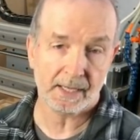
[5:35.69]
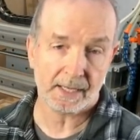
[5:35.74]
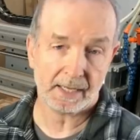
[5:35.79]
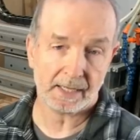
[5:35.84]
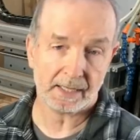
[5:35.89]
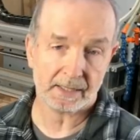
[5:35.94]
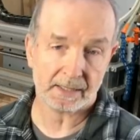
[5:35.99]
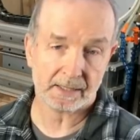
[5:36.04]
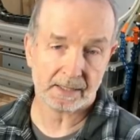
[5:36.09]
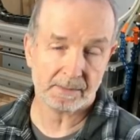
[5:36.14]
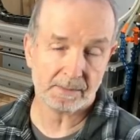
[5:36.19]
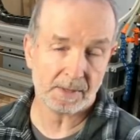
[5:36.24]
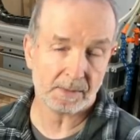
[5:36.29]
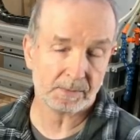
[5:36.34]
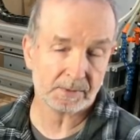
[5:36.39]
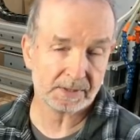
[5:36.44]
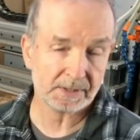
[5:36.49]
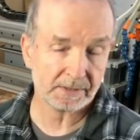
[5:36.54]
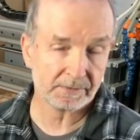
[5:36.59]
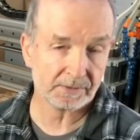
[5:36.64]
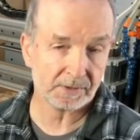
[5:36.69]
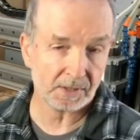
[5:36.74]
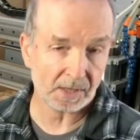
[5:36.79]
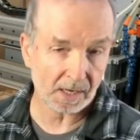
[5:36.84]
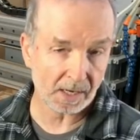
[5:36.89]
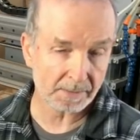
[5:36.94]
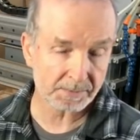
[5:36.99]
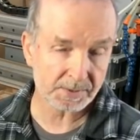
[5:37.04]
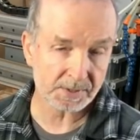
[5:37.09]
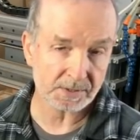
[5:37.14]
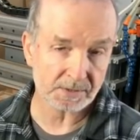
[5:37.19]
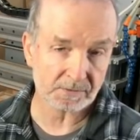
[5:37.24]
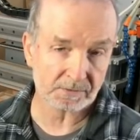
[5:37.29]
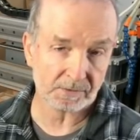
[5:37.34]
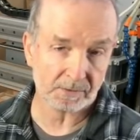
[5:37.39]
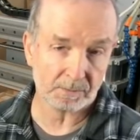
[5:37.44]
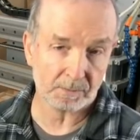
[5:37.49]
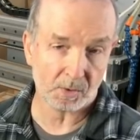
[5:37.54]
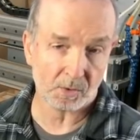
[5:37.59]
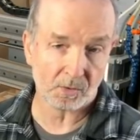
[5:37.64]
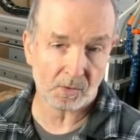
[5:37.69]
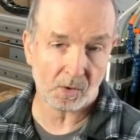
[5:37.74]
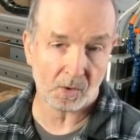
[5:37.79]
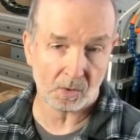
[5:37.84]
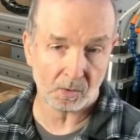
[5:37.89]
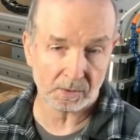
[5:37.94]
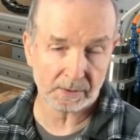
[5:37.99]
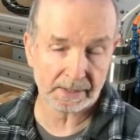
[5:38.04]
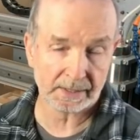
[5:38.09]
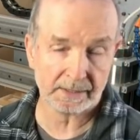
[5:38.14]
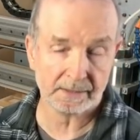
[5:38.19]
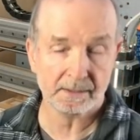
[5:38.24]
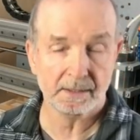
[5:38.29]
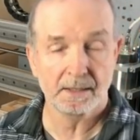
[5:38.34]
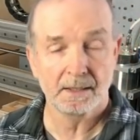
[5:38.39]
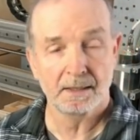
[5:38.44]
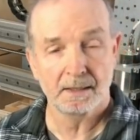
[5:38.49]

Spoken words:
and to come up with different options for both holding